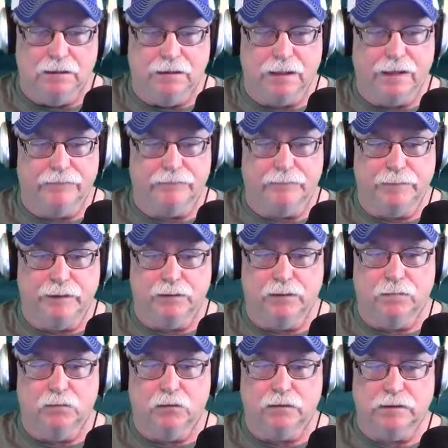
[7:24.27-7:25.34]
You have to be a
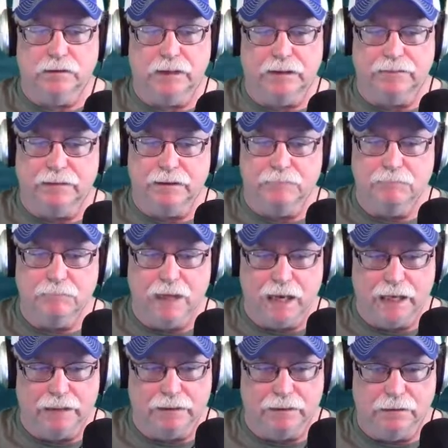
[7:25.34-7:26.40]
little more safety
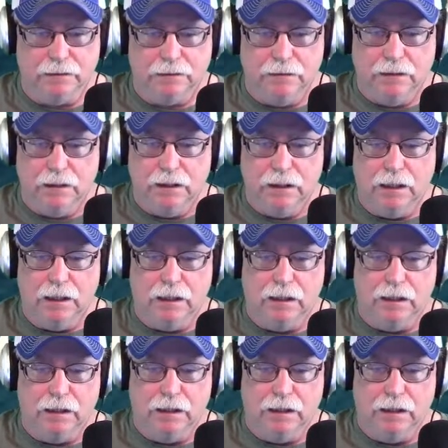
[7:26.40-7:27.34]
minded. One